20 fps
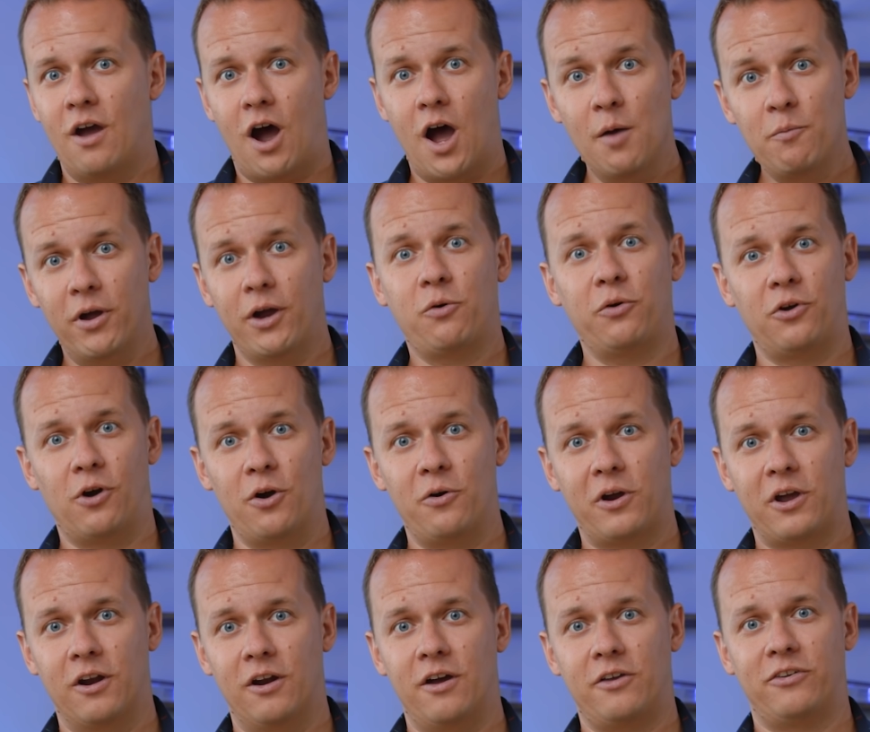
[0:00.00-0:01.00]
I'm Mike with Hardware
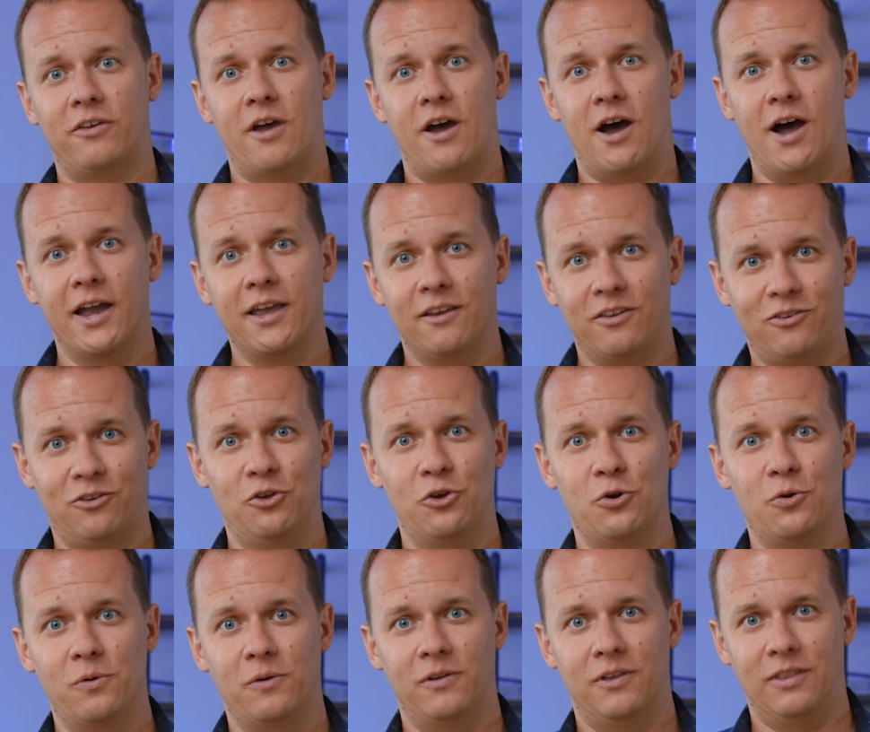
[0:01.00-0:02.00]
Canucks. I'm going to see
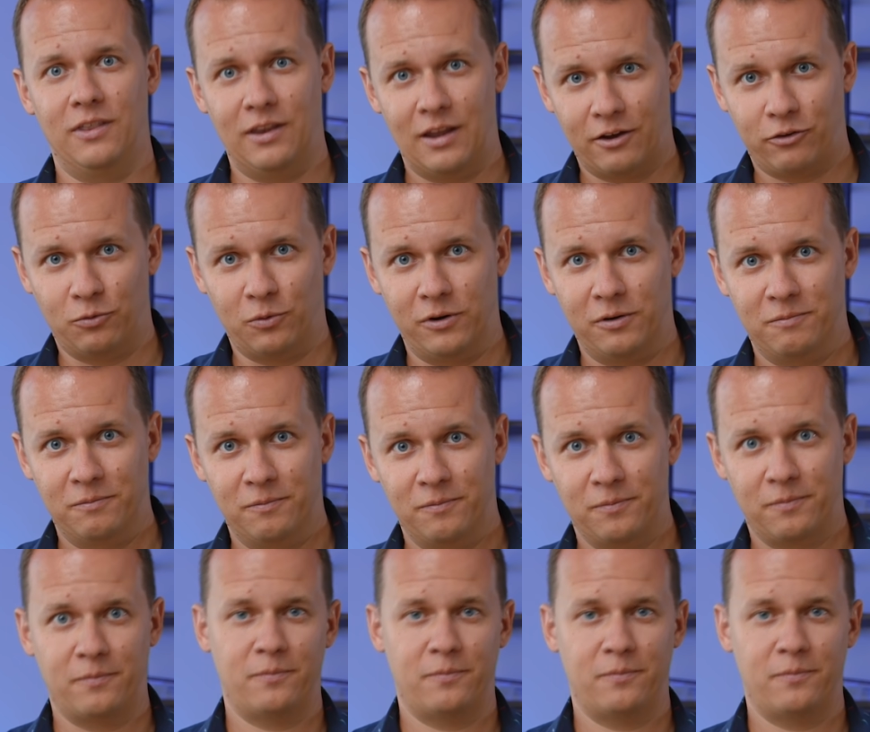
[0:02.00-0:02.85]
you in the next one.